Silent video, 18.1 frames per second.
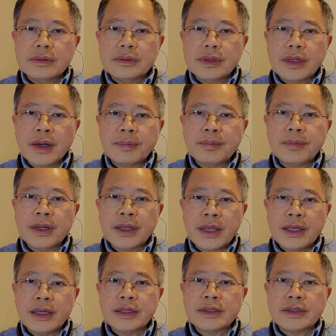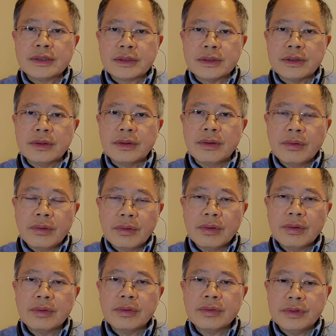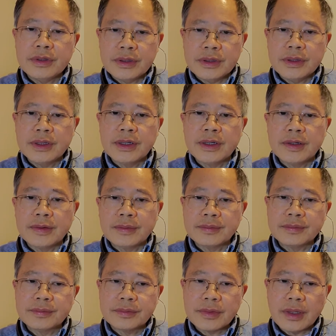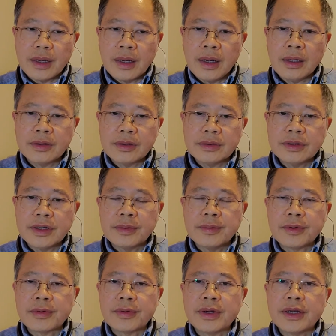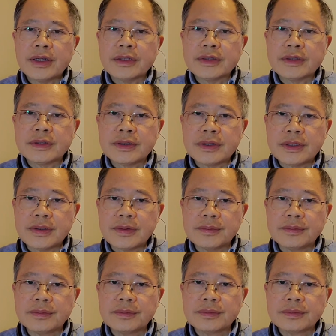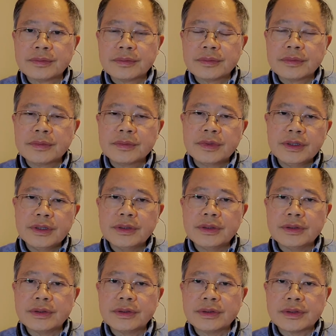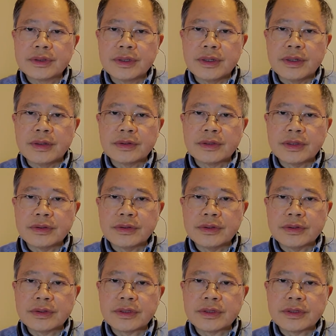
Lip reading: up against all the other Democratic leaders, such as